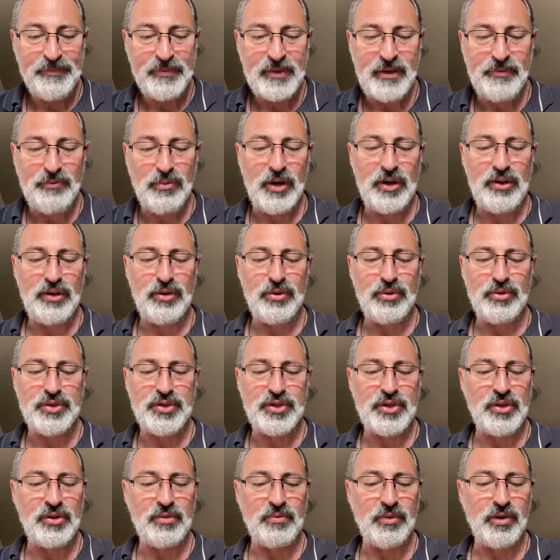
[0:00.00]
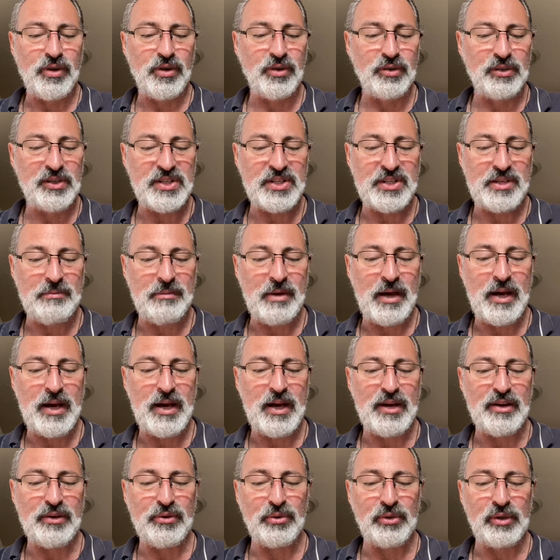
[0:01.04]
Of what use to the world is the
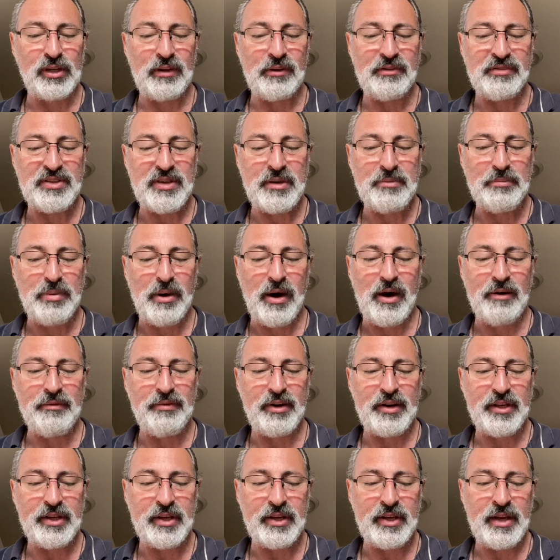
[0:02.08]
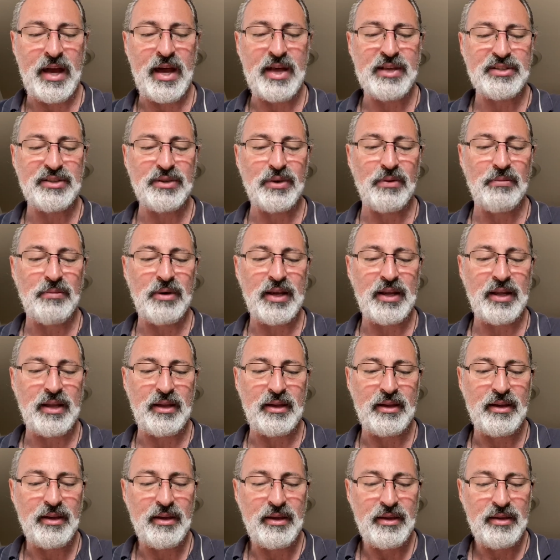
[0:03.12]
man who lives in poverty and has no money?
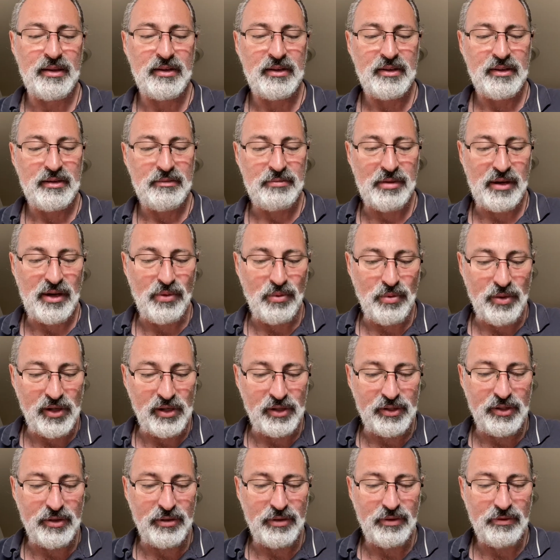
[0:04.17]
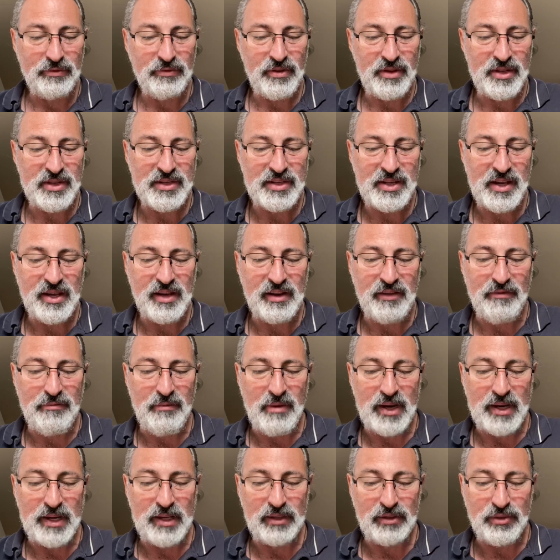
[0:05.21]
But will you, for the sake of
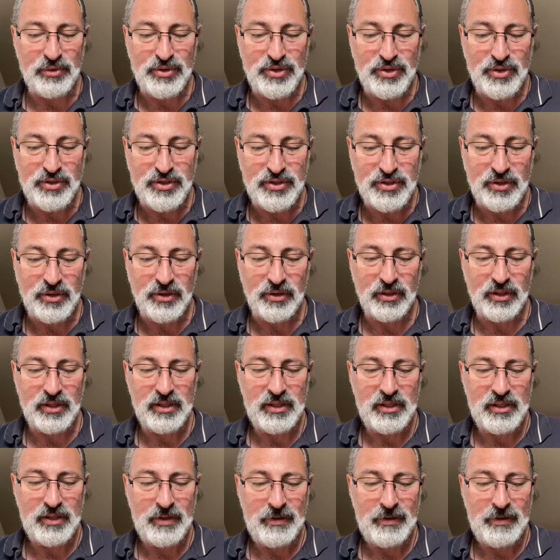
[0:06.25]
money, lose your soul?